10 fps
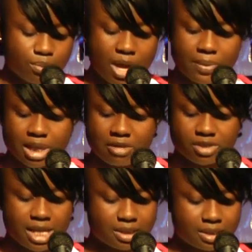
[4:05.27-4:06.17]
Maybe
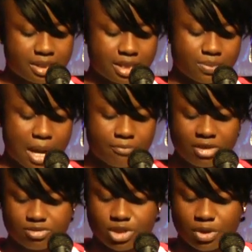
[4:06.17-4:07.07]
love does exist, but I'm
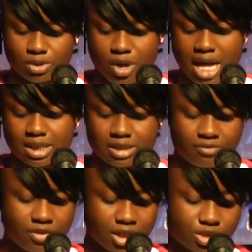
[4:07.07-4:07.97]
15 years old, I need
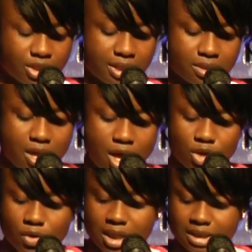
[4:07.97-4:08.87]
to finish this.
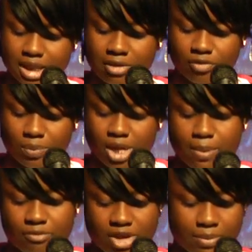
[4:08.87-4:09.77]
Go to Stanford and
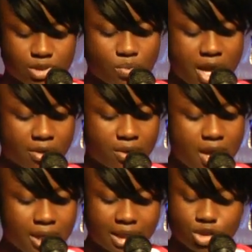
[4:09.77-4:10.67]
become a famous writer,
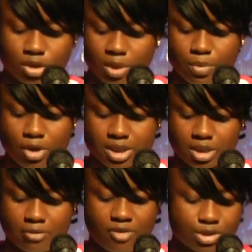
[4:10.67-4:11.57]
like Toni
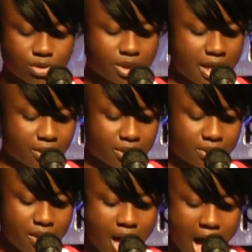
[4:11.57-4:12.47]
Morrison or Frederick
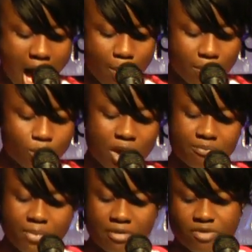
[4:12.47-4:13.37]
Douglass. I remember when
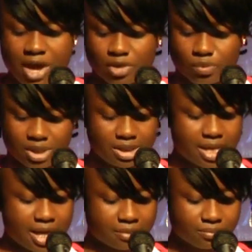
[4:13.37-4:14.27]
my father once
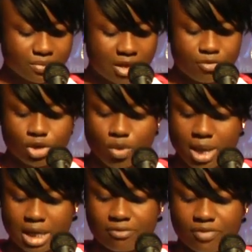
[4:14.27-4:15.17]
said, if you can
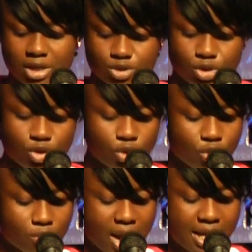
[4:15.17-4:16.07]
write like Frederick,
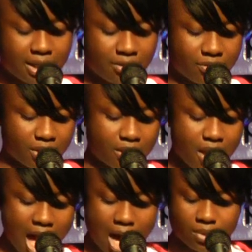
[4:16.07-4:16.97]
you can write anything.
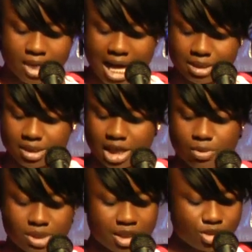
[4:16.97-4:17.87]
I was glad to see
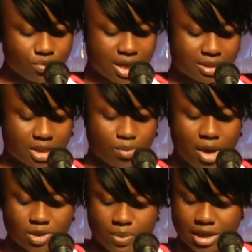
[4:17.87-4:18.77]
he was interested in
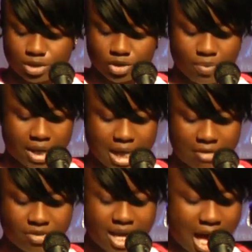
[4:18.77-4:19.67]
what I was planning to do with my
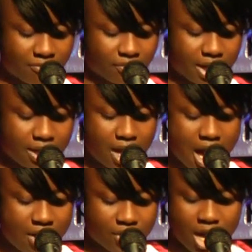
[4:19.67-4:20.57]
life. He half led,
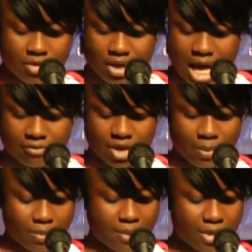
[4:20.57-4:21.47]
the other half
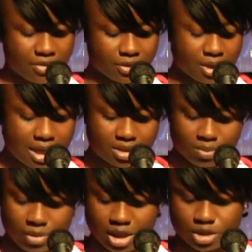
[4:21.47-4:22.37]
led by my mother.
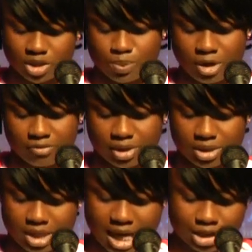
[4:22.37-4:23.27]
To me, she's
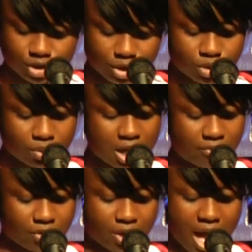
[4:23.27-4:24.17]
perfect, and I sure do
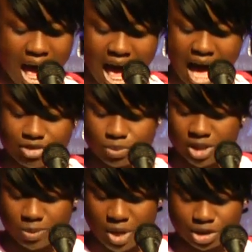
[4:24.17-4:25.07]
love her. I have to
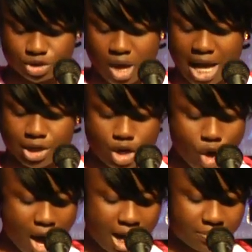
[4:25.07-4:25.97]
be special, I
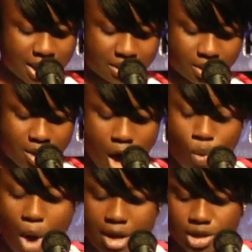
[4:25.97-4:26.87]
know I am destined.
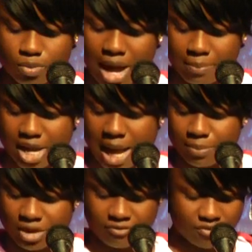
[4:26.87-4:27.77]
While someone
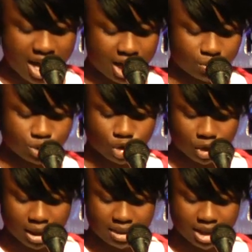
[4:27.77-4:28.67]
made me fate, it was
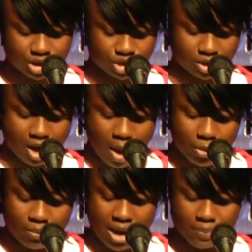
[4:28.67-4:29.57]
surely intention,
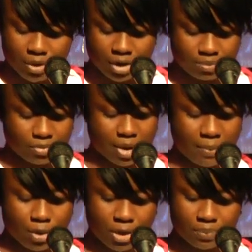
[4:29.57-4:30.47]
but my
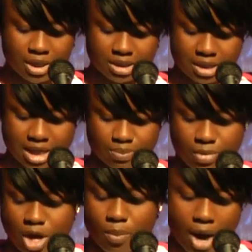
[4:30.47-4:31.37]
purpose is
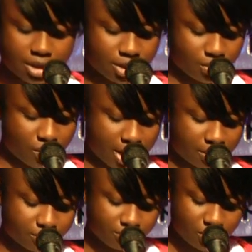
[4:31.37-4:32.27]
mail marked
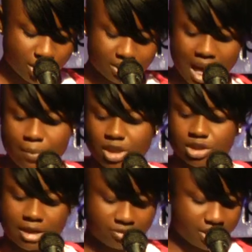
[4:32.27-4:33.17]
unread. There's not
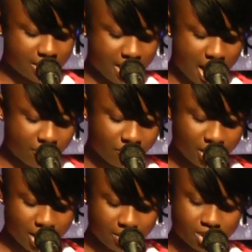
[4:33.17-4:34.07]
much left to say,
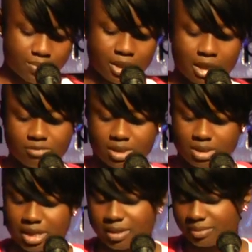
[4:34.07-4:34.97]
everything else is better left
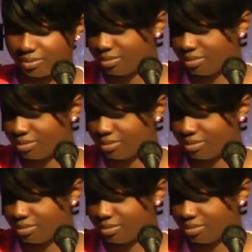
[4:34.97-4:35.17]
unsaid.